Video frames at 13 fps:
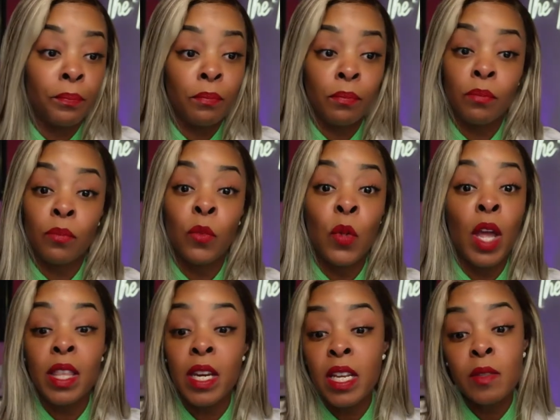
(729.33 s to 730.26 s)

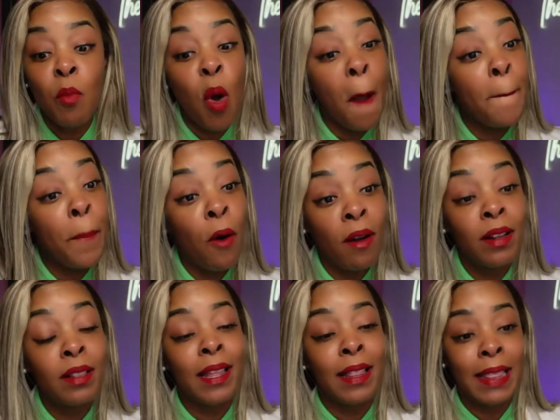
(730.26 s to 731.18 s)
Nothing is more
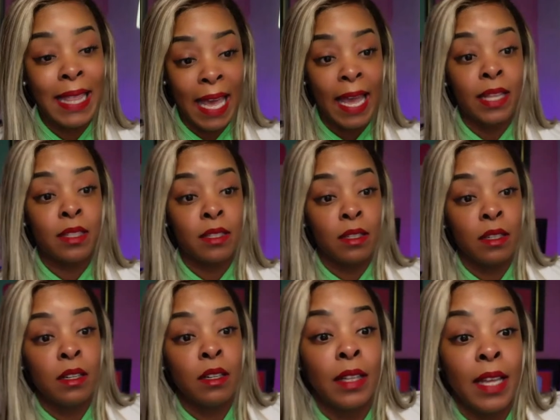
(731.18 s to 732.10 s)
important than that.
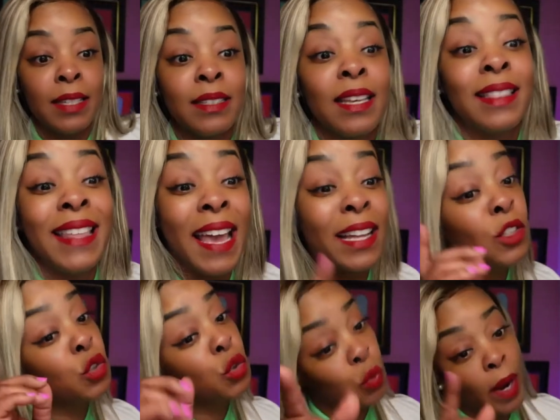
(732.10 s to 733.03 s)
Let's get that
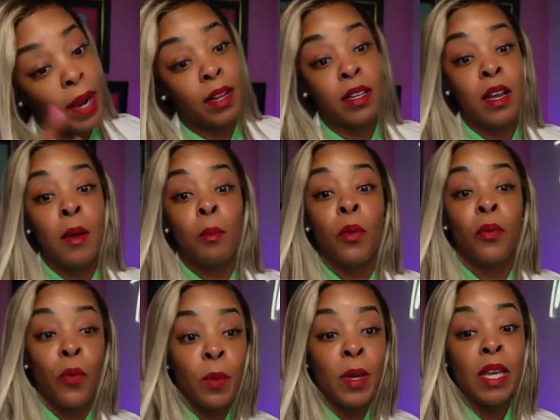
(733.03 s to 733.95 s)
straight
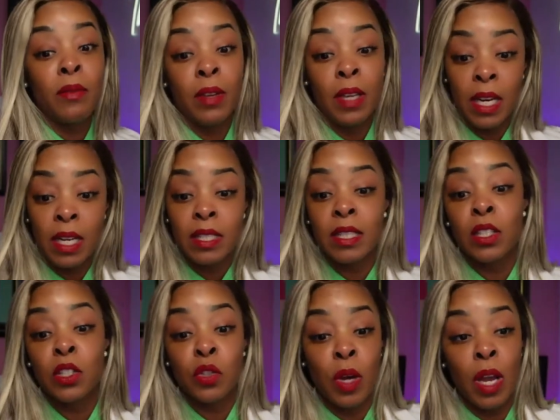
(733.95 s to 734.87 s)
before we even get into
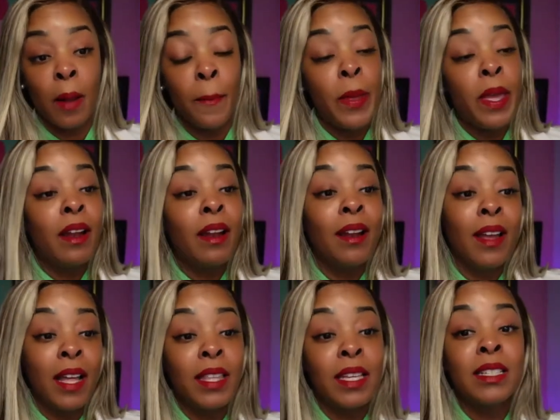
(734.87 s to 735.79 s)
this stream.
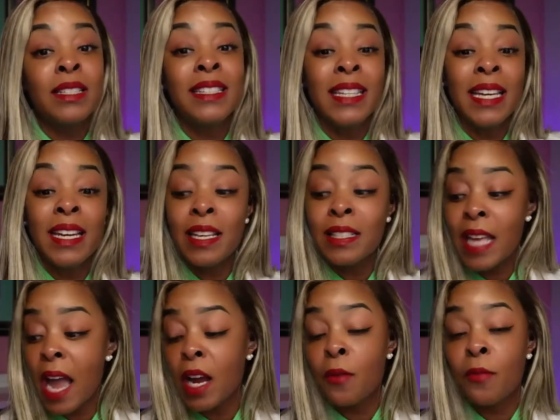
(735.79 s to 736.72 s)
Nothing. Diddy is
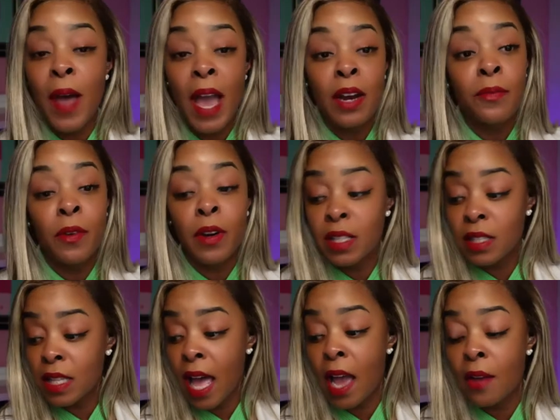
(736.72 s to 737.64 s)
out here fighting for his
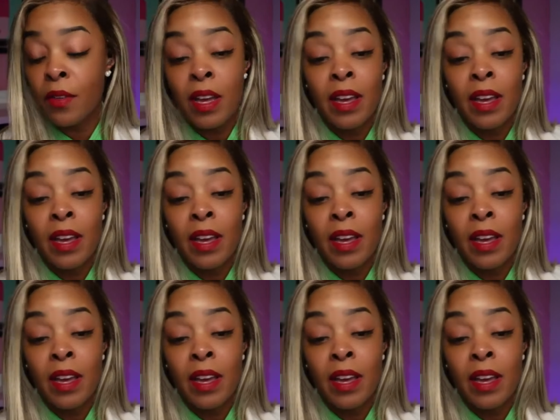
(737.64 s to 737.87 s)
life.